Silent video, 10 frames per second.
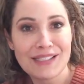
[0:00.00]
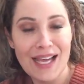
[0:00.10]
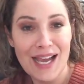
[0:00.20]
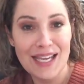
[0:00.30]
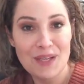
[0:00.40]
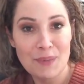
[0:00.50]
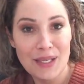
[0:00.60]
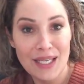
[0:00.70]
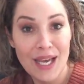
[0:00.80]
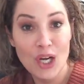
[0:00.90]
the
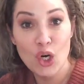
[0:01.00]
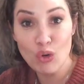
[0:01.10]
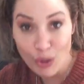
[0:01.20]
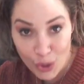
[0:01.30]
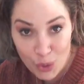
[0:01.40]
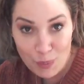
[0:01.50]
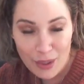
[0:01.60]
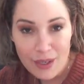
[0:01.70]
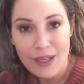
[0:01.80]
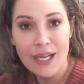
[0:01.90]
IEP group,
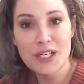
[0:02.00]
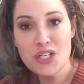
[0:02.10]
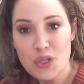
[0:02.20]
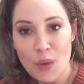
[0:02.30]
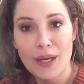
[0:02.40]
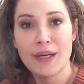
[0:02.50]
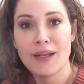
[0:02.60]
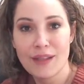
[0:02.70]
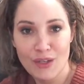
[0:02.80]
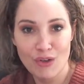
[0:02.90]
and join
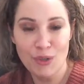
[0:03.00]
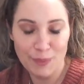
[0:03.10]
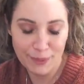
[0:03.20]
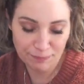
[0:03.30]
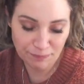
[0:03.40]
the group.